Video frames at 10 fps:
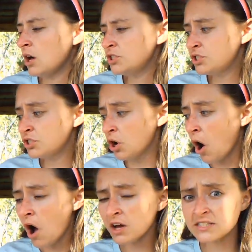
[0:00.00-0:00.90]
"A
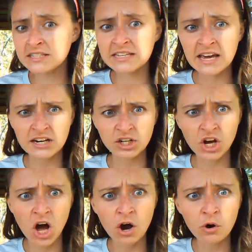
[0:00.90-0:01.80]
dogskin
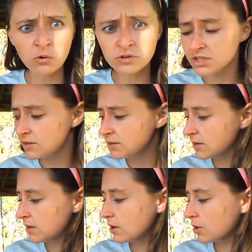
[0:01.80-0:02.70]
coat?"
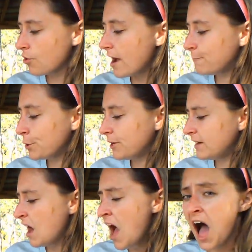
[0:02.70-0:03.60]
cried
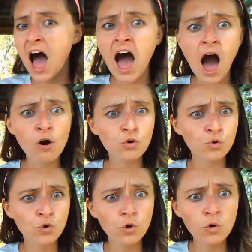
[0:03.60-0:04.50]
Perdita. "How
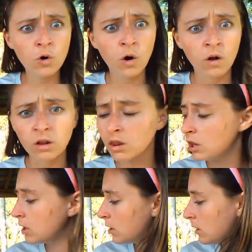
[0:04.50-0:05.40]
cool!"
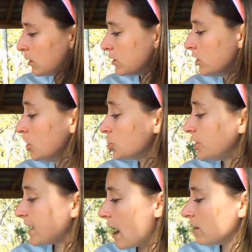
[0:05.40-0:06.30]

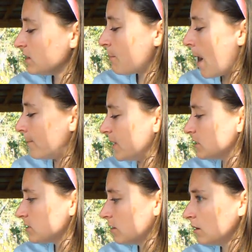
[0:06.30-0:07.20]
She counted the
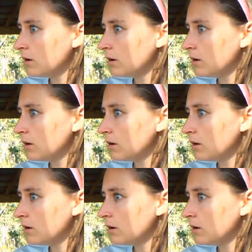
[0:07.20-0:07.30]
puppies.